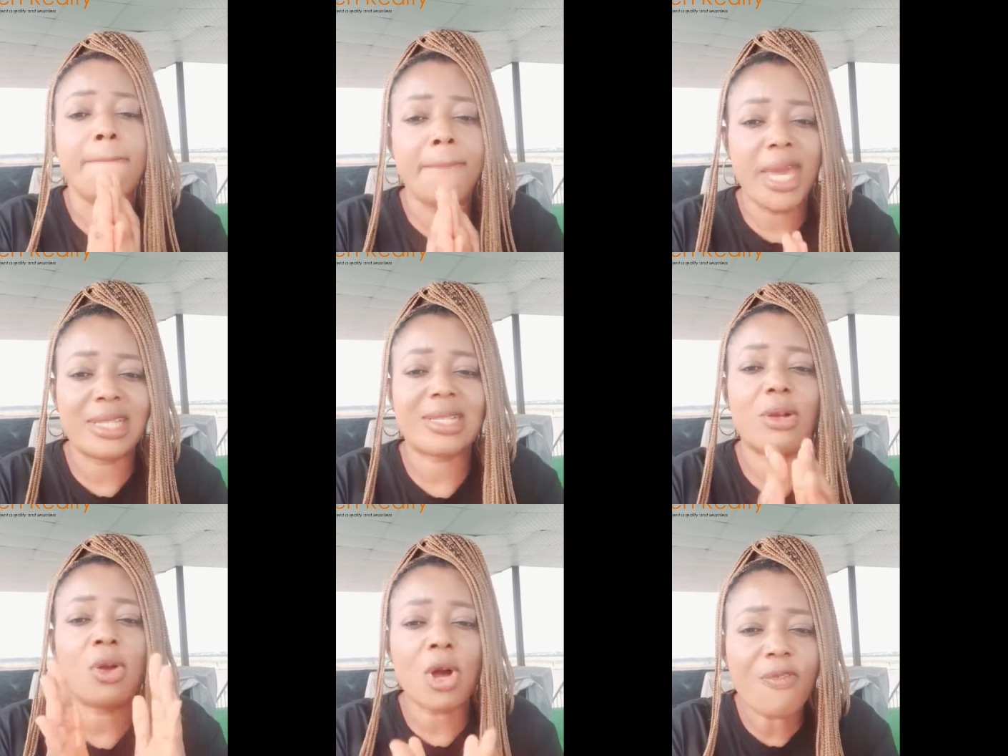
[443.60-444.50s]
means.
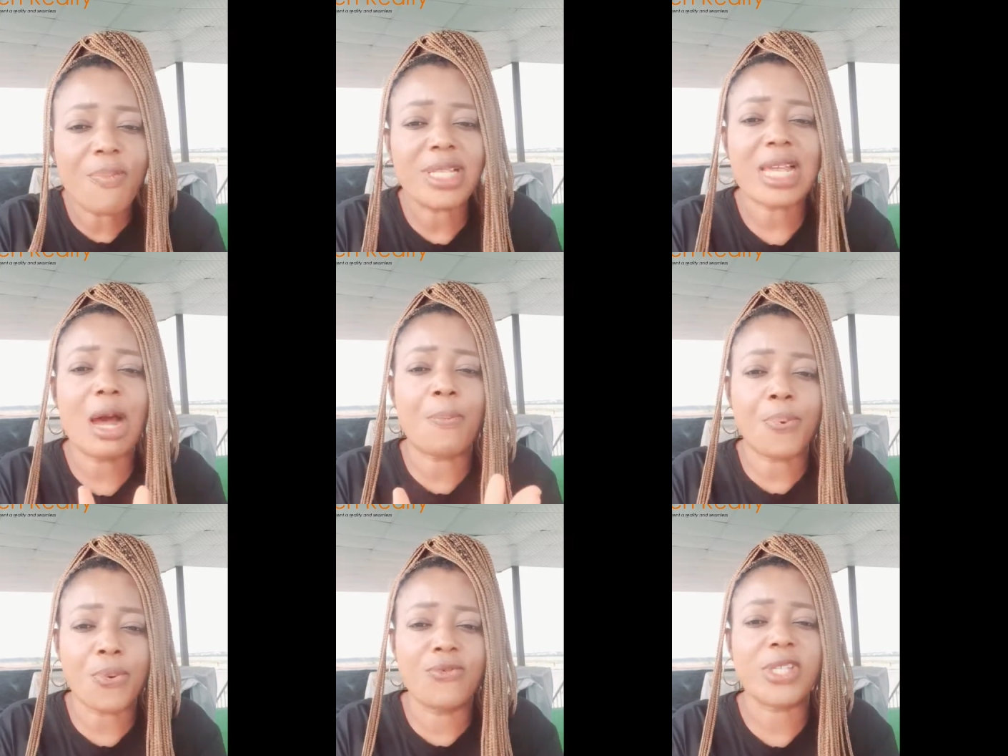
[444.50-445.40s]
Government
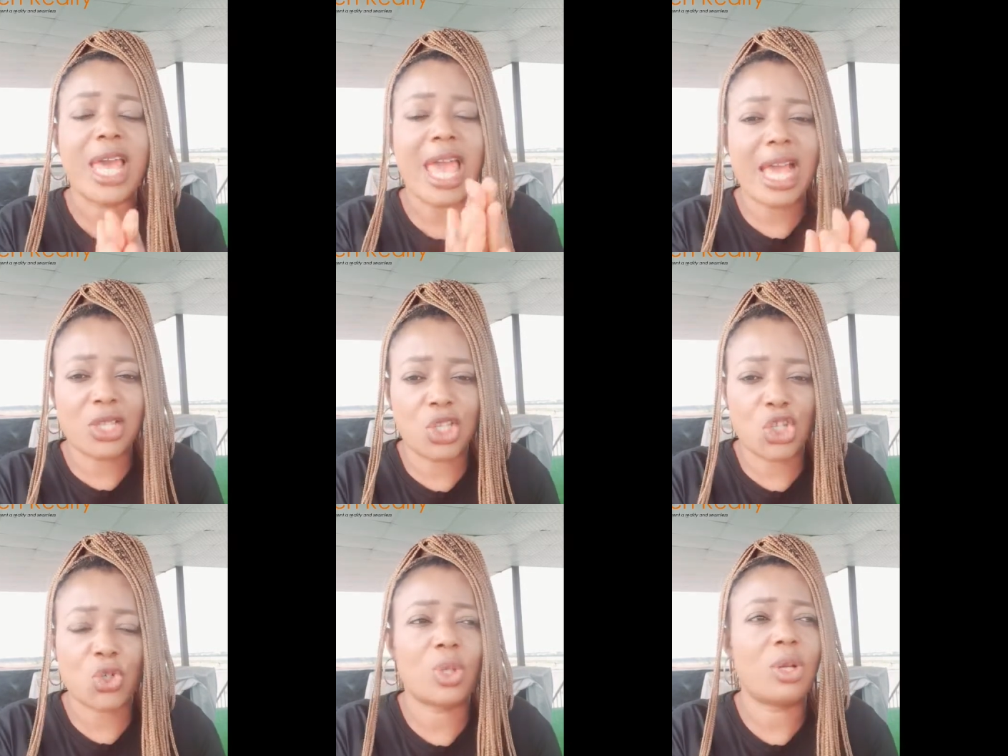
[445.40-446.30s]
approved
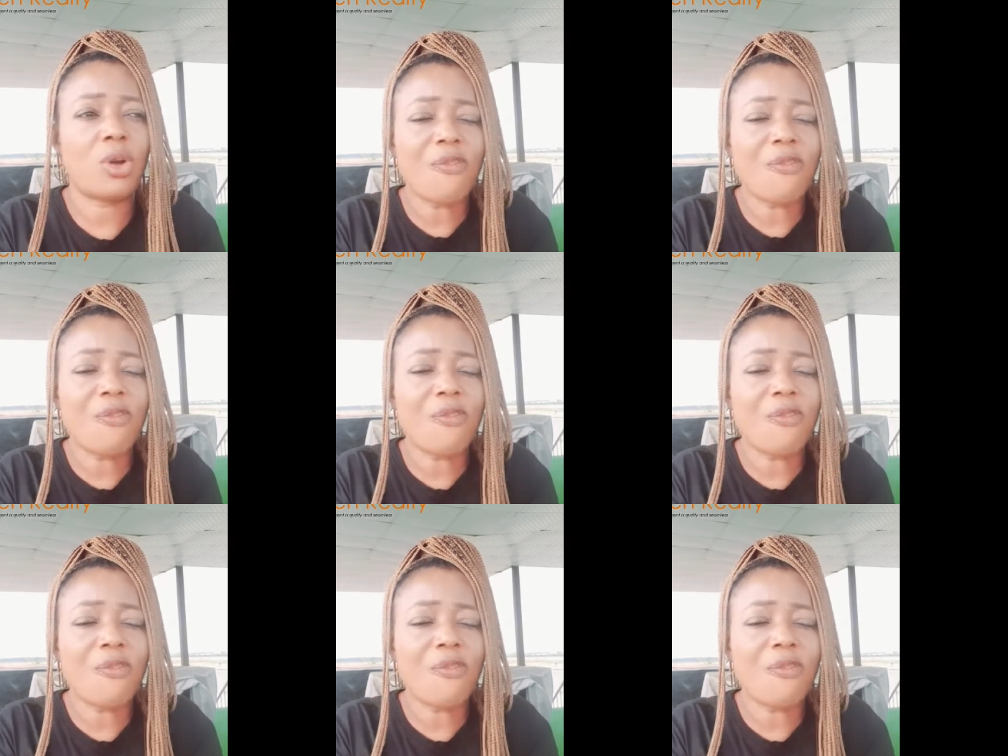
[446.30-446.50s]
excision.